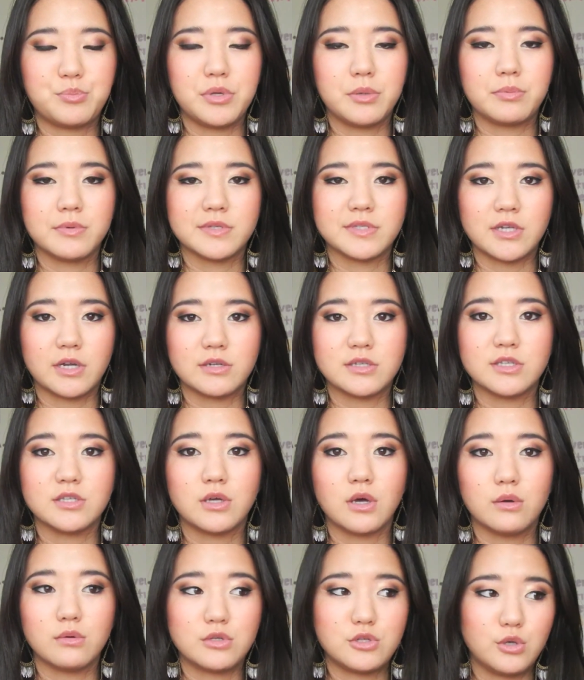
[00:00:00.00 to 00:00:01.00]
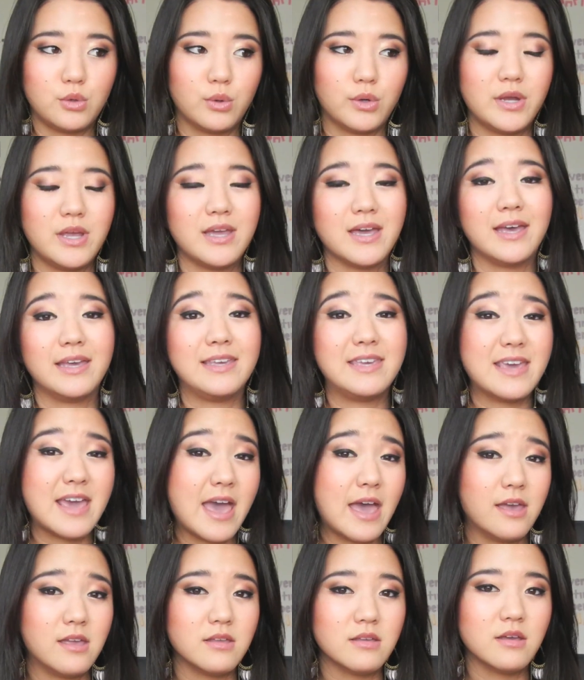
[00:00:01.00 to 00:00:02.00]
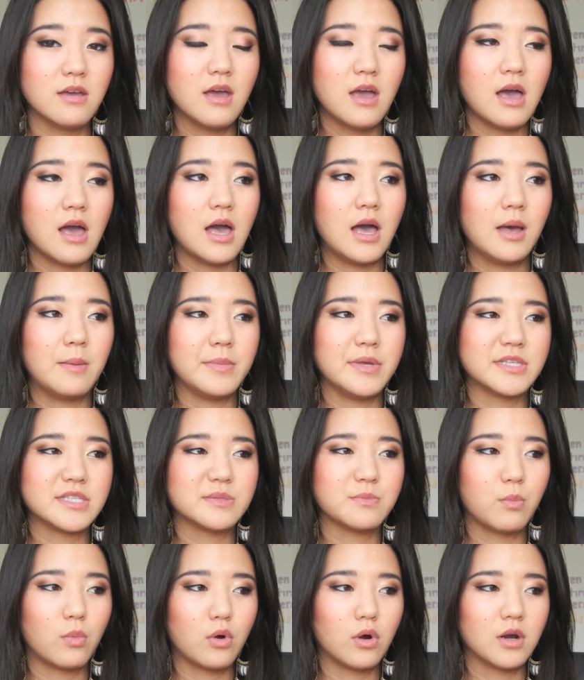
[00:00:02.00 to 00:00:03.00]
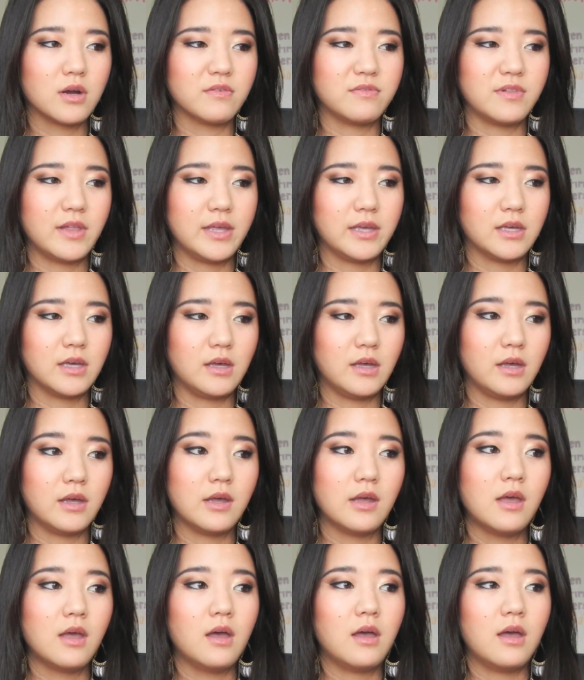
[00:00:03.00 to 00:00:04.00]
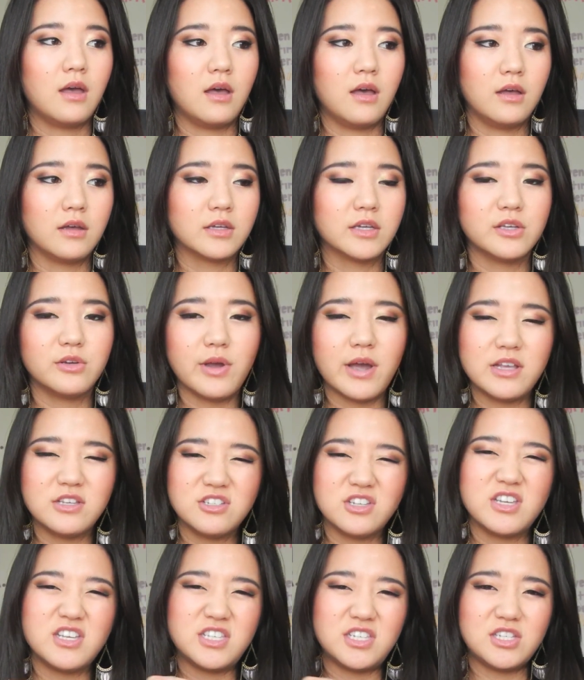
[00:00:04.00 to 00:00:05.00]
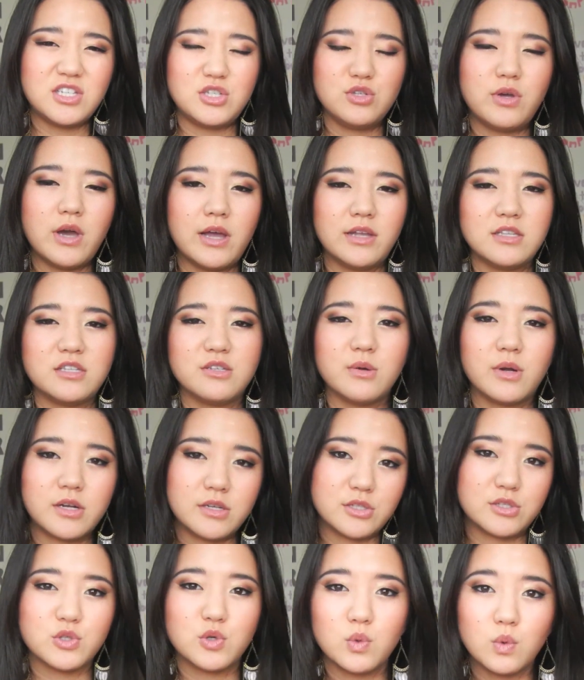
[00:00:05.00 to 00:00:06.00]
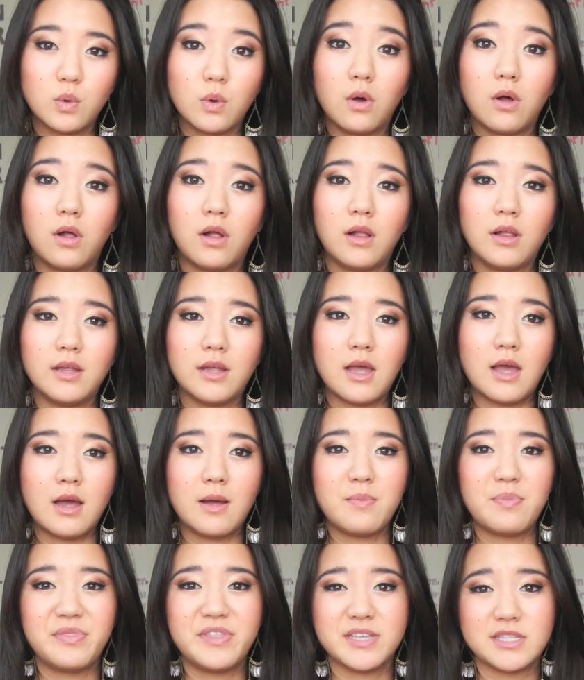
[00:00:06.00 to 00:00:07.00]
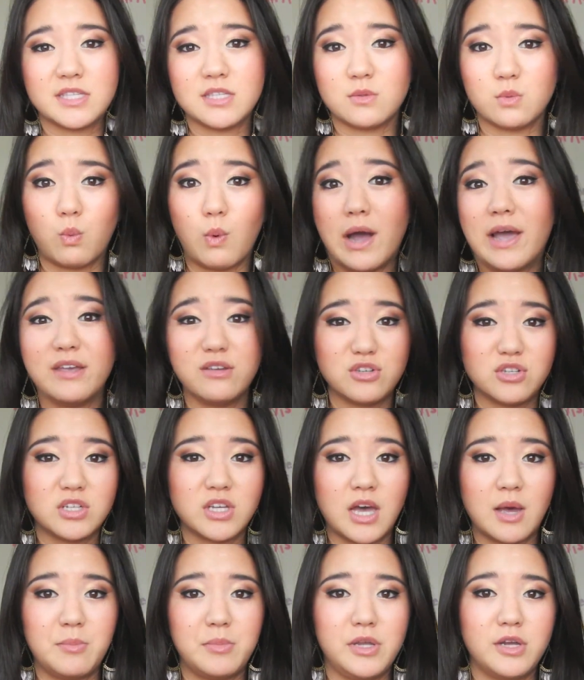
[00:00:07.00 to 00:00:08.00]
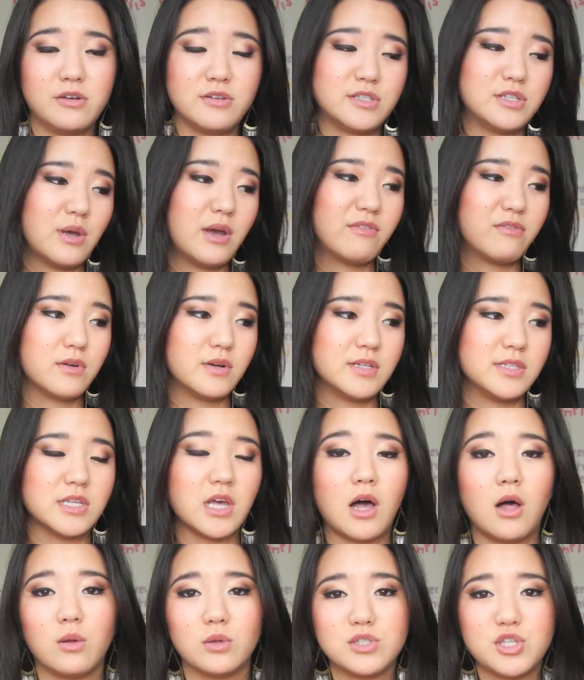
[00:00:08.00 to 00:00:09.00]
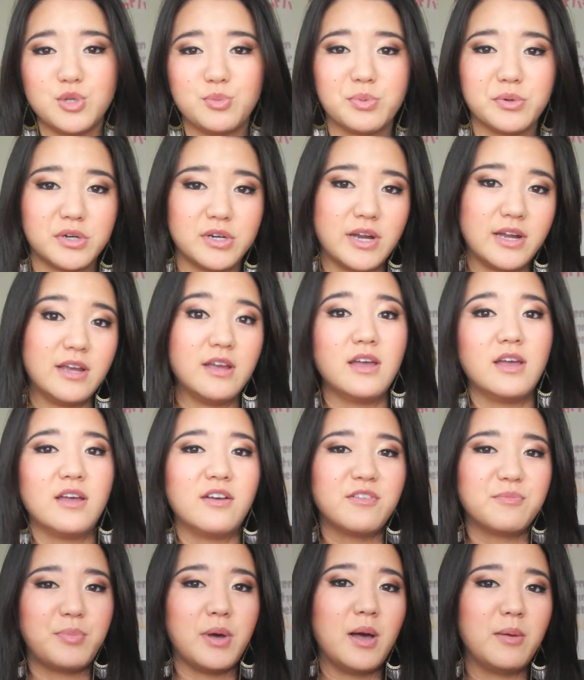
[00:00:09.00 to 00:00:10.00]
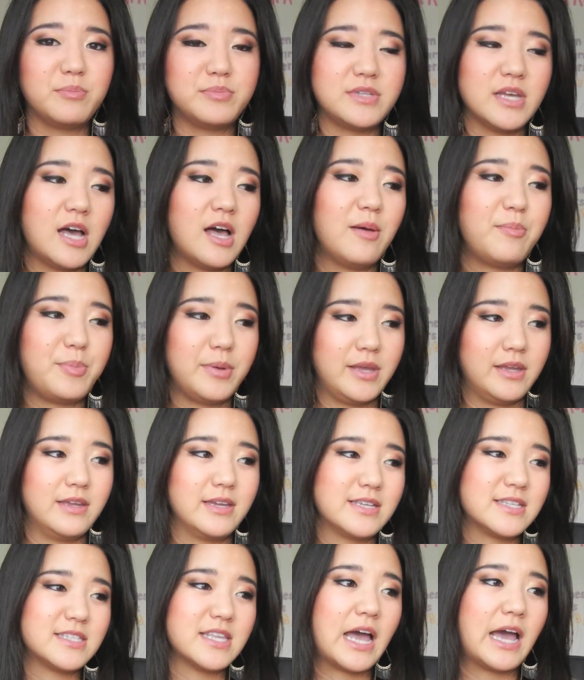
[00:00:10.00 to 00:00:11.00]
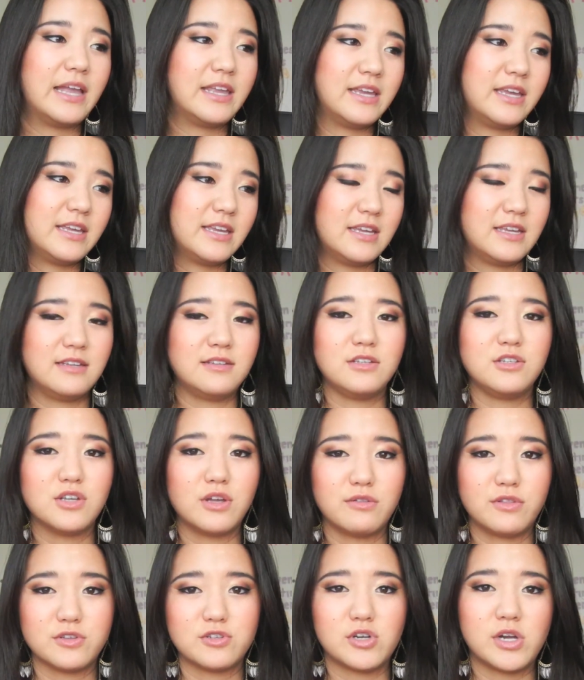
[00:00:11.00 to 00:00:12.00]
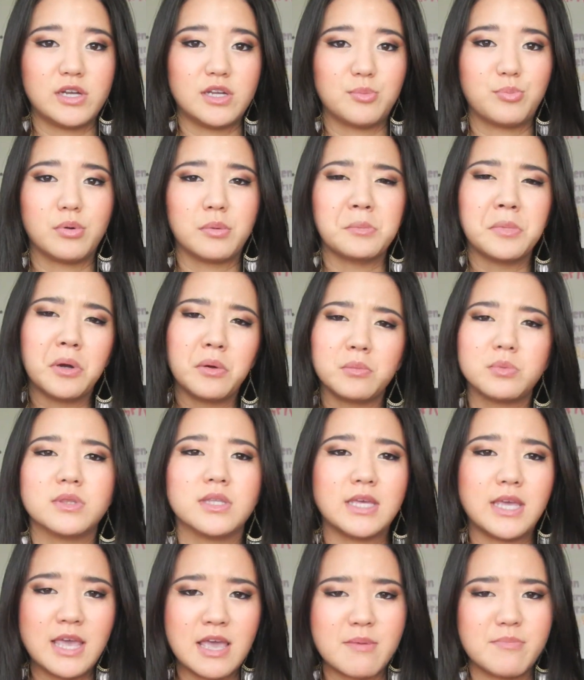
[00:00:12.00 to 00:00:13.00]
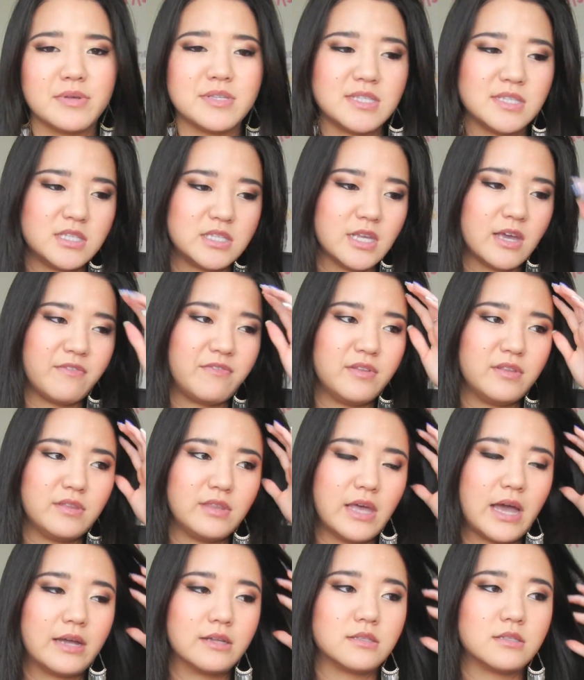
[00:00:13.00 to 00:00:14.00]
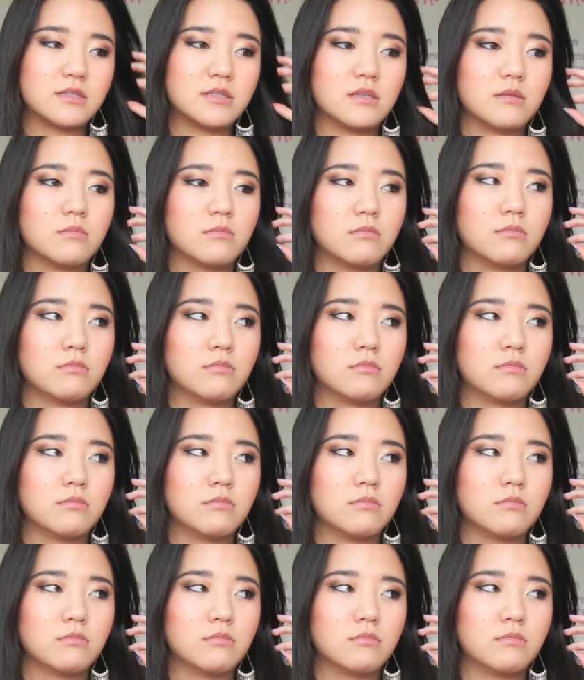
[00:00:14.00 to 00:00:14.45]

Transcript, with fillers: when people start to go touring again. Um, it's more of like a uh, congratulations, you got into our school. Um, this is why you should come here. So everyone's all super pumped up and excited and, you know, they're trying to promote the campus and stuff and that's...